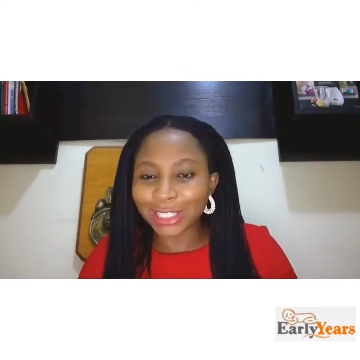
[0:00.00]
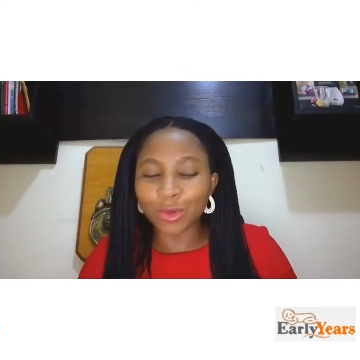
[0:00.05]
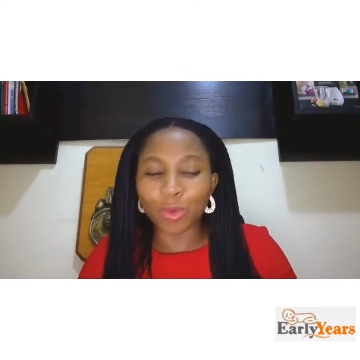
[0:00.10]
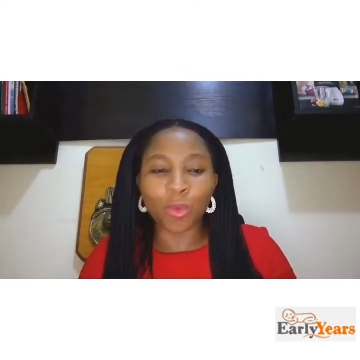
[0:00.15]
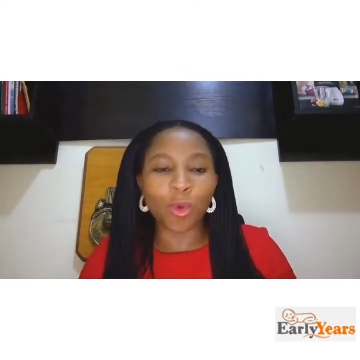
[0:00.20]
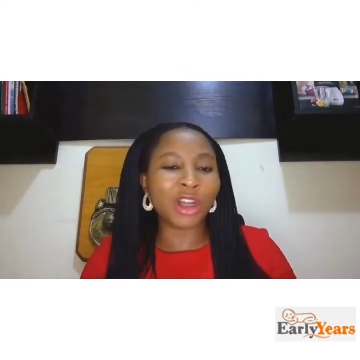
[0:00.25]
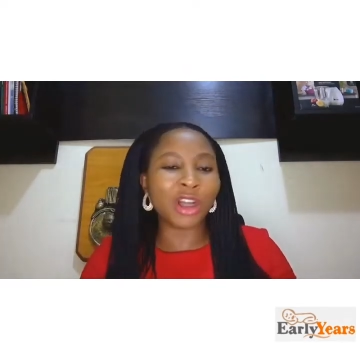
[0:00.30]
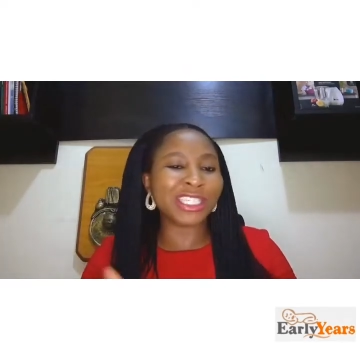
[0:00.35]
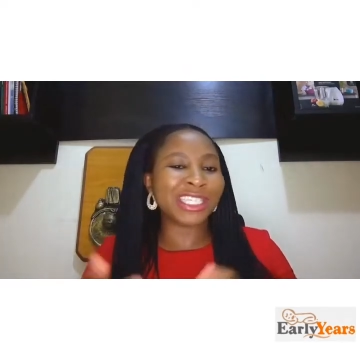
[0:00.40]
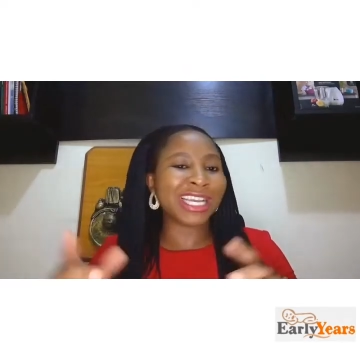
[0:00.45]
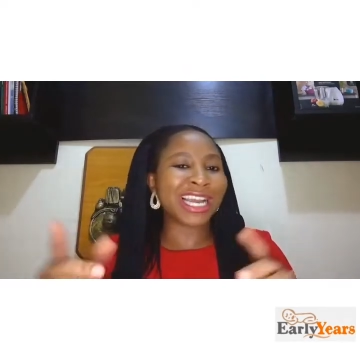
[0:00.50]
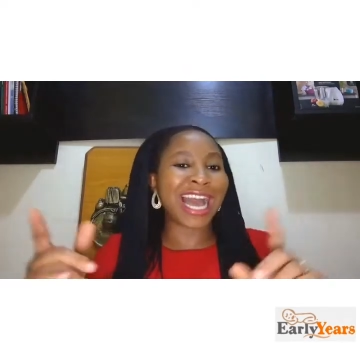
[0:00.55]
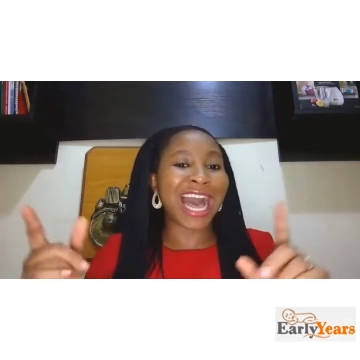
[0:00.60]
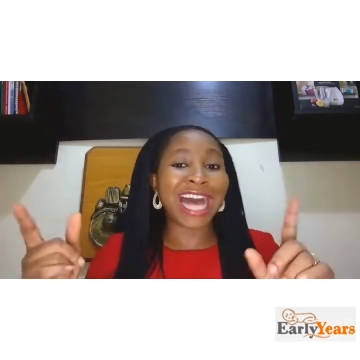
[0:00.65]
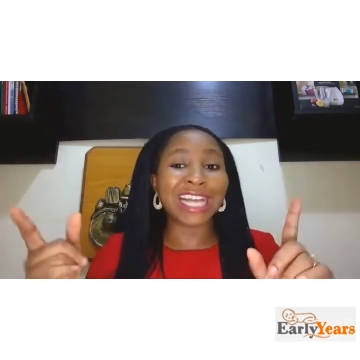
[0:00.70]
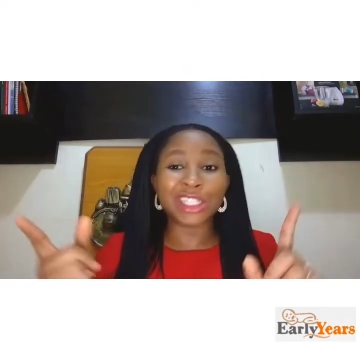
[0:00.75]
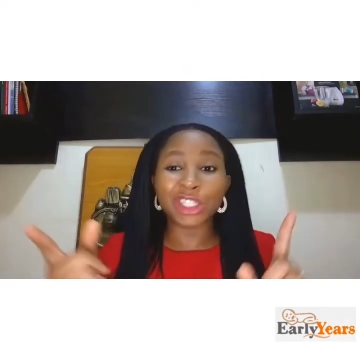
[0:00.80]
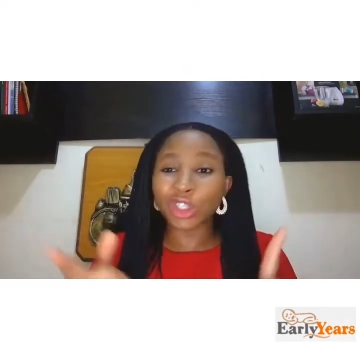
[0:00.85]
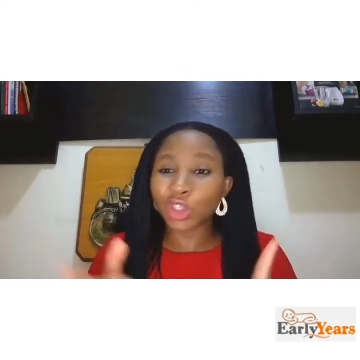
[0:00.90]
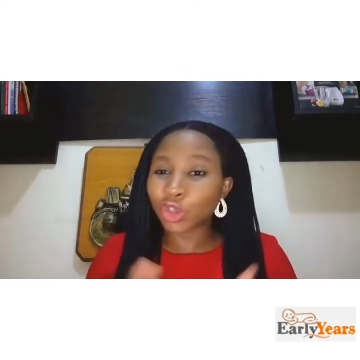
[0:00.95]
watch
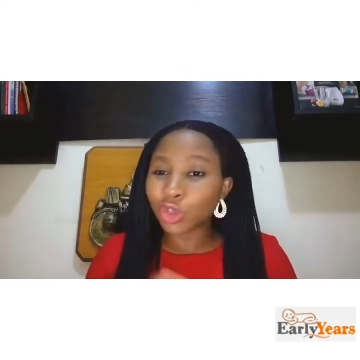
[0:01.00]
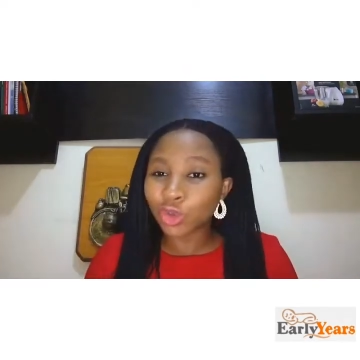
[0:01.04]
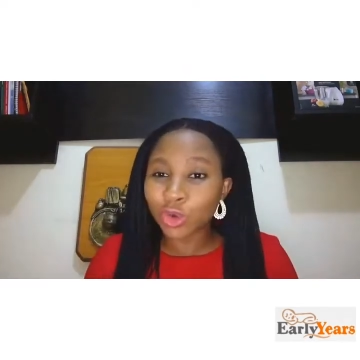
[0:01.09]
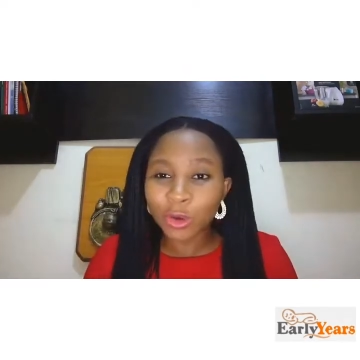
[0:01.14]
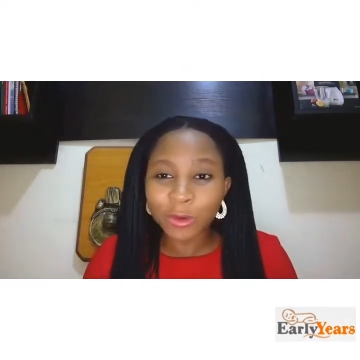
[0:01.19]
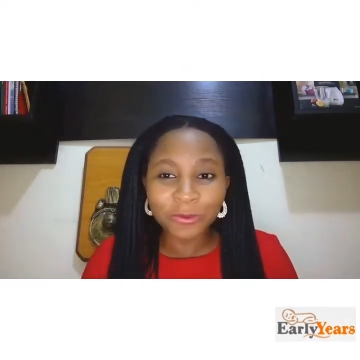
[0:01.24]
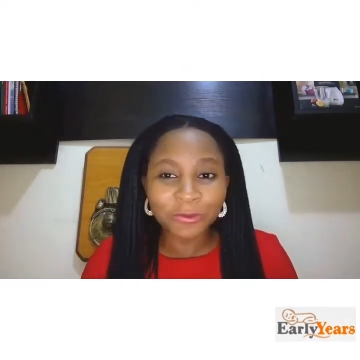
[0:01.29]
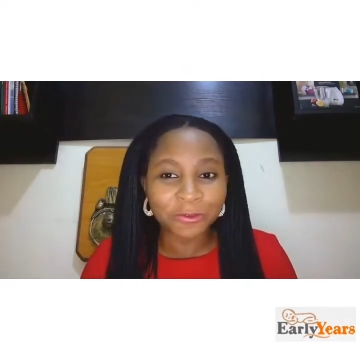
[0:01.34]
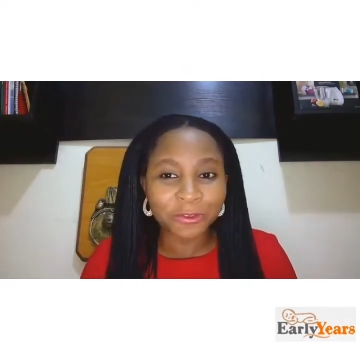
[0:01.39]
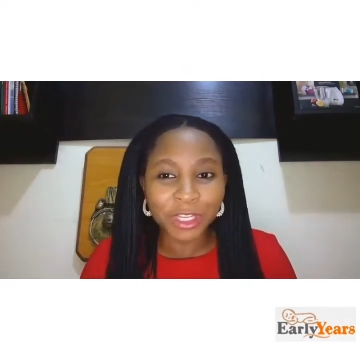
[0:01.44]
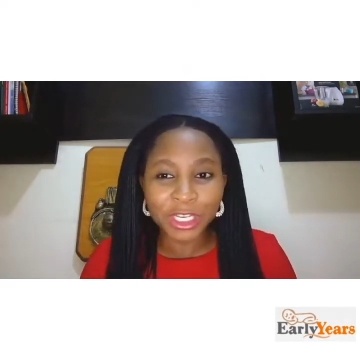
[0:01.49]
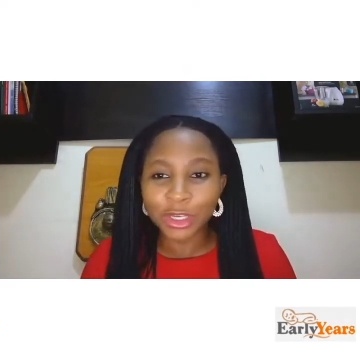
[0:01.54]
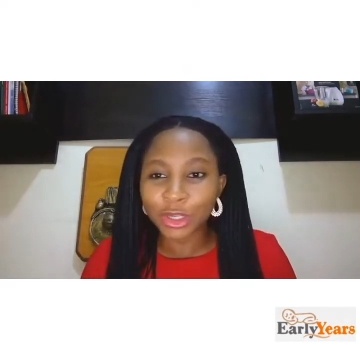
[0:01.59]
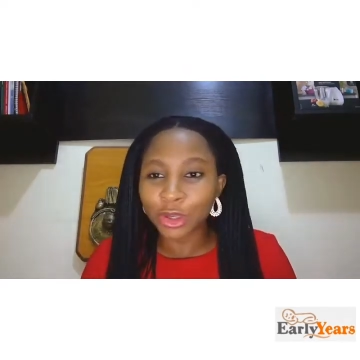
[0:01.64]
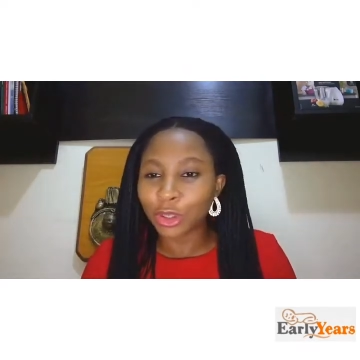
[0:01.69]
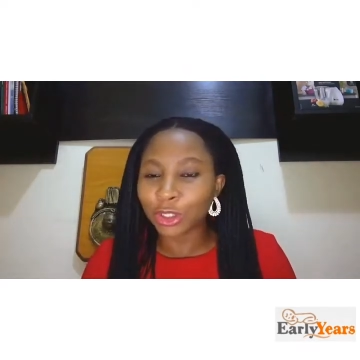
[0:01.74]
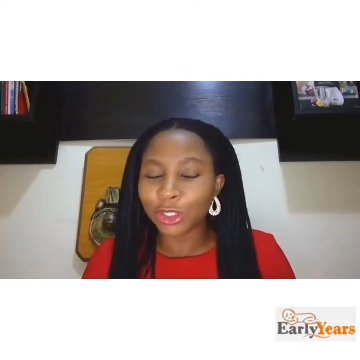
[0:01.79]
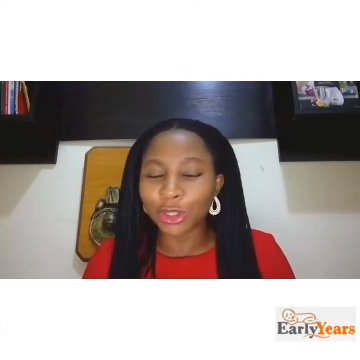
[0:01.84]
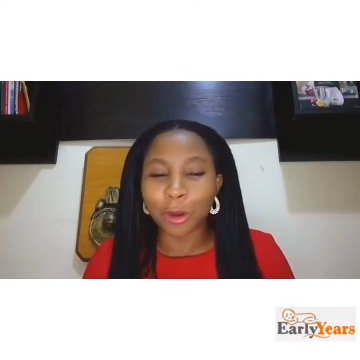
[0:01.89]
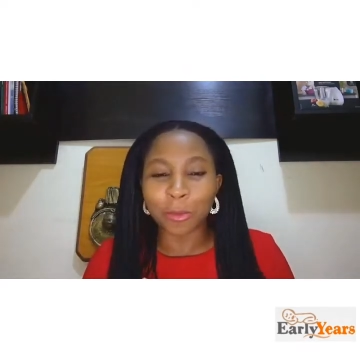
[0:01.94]
cartoon
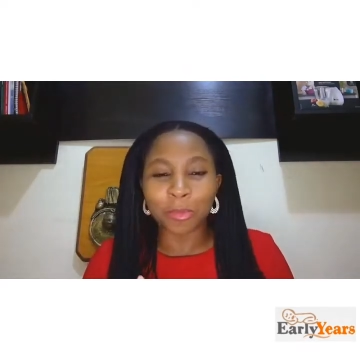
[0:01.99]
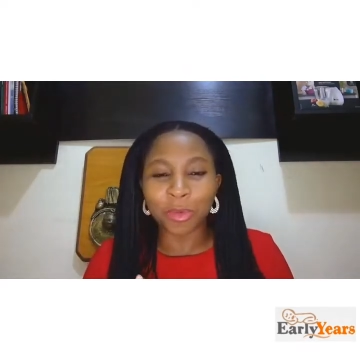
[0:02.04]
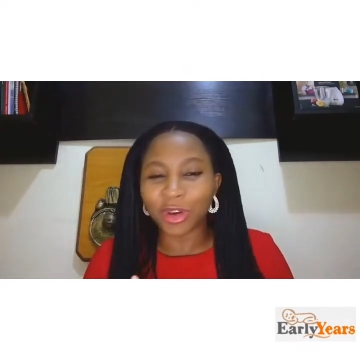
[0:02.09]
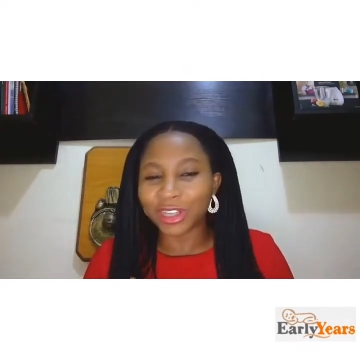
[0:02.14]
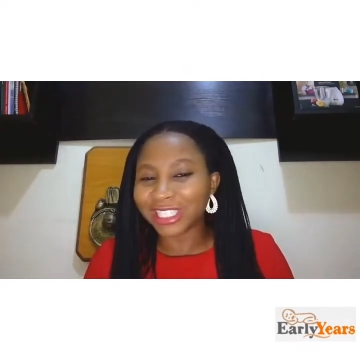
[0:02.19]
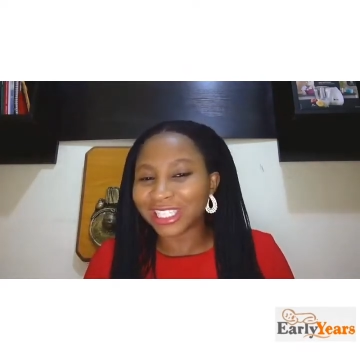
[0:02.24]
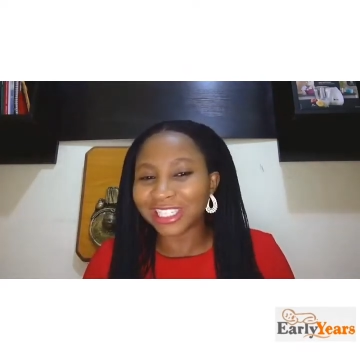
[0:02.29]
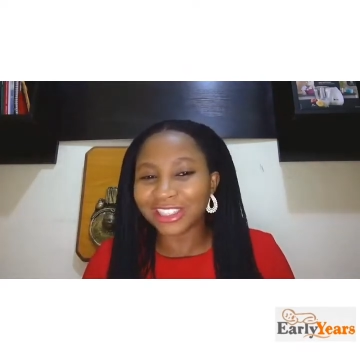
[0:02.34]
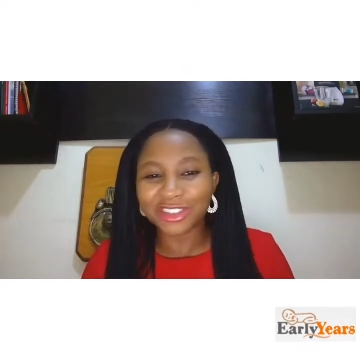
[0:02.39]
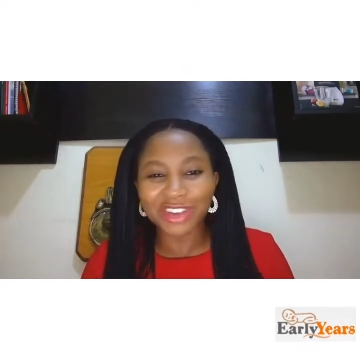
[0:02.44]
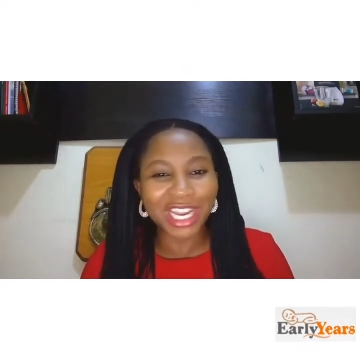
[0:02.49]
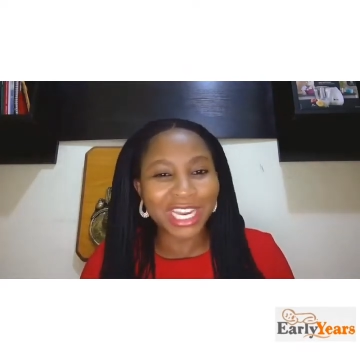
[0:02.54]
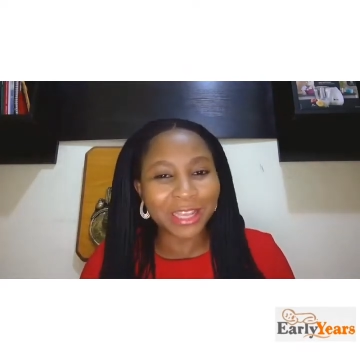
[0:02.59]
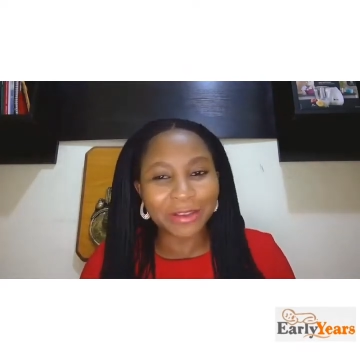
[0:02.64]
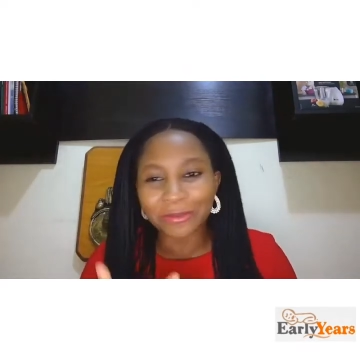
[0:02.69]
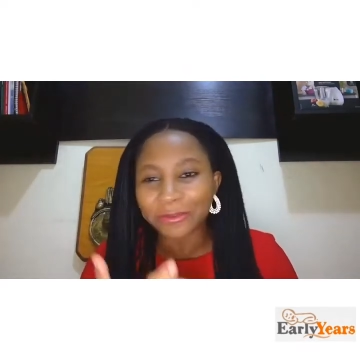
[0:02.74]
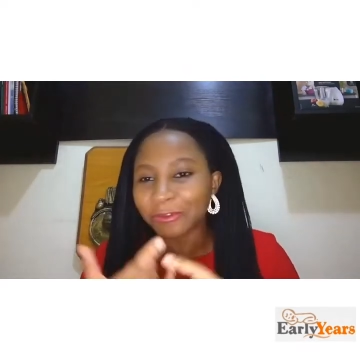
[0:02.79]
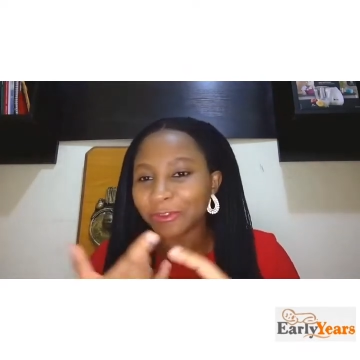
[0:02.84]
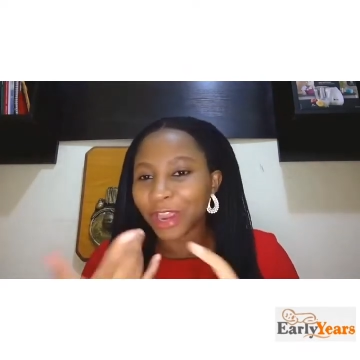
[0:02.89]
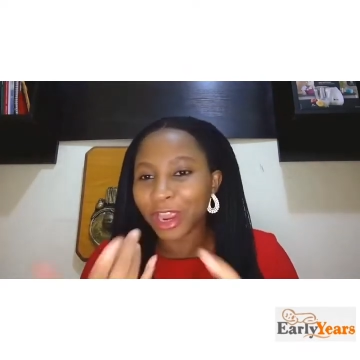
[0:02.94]
videos on potty
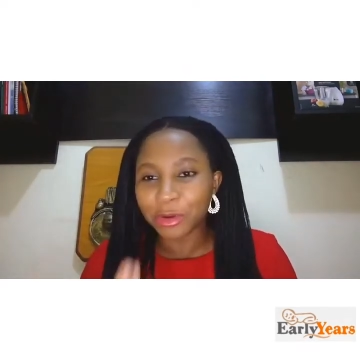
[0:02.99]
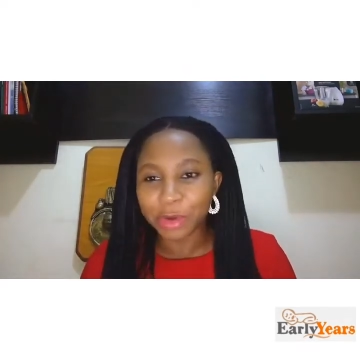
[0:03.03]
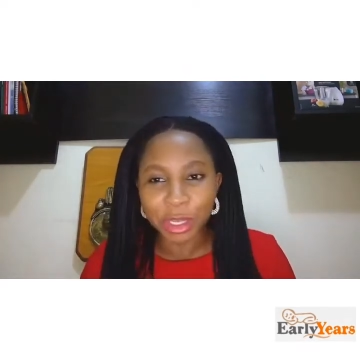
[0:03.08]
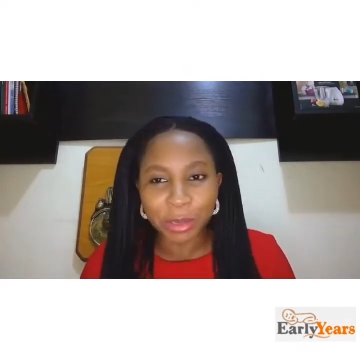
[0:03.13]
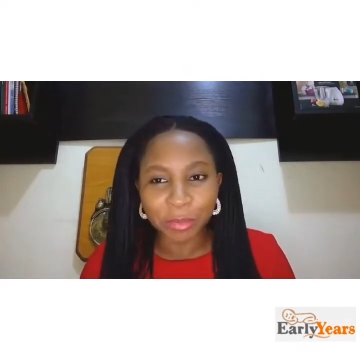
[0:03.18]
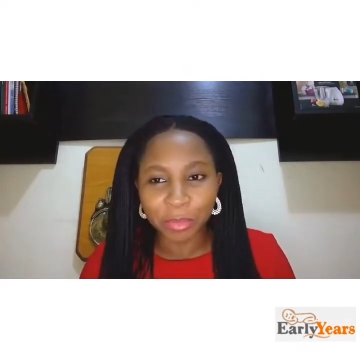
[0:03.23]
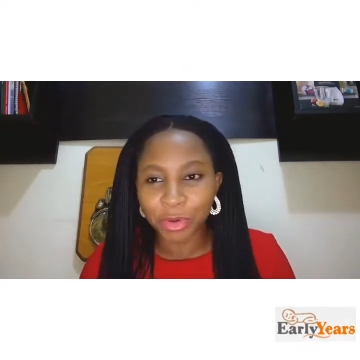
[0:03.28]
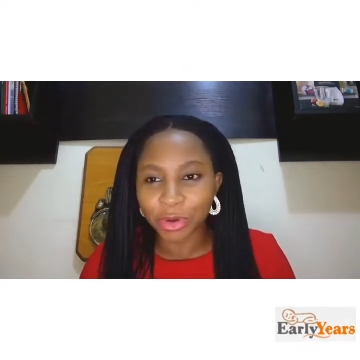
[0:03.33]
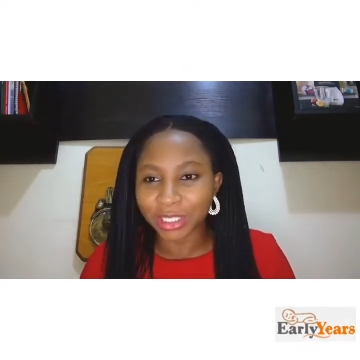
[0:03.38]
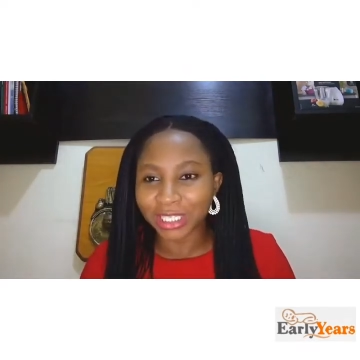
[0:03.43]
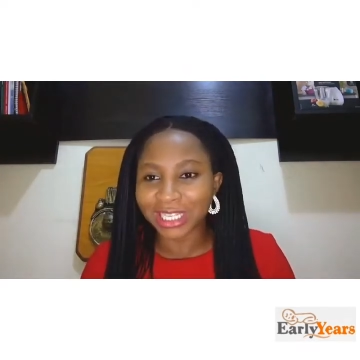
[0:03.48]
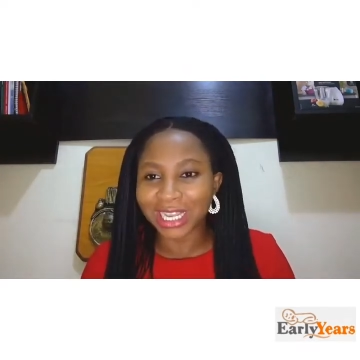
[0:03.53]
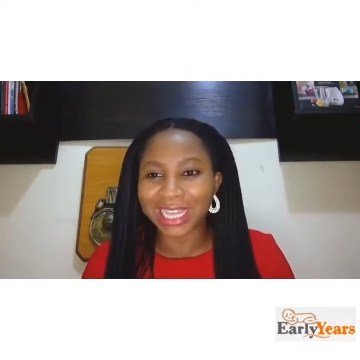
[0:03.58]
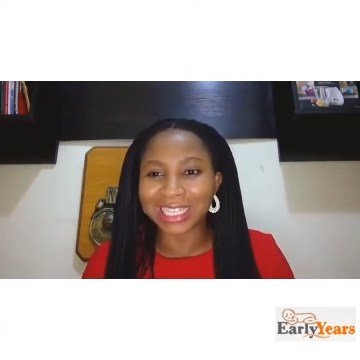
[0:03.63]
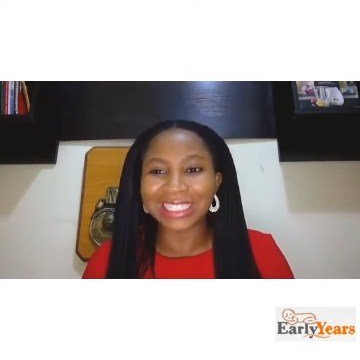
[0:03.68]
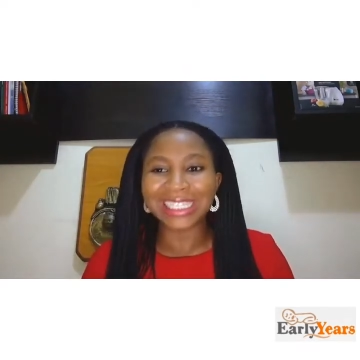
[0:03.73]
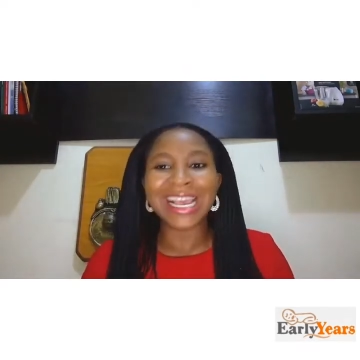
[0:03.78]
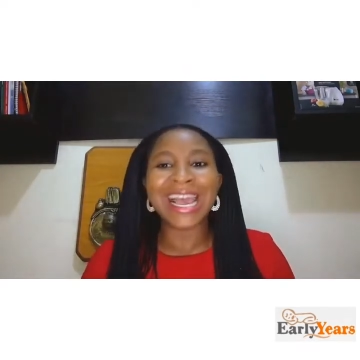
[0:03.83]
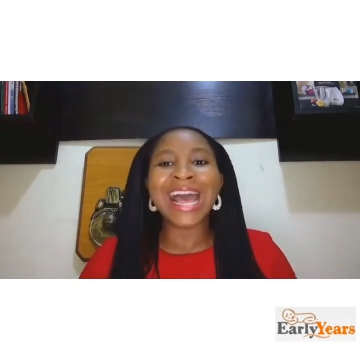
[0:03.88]
training, very important.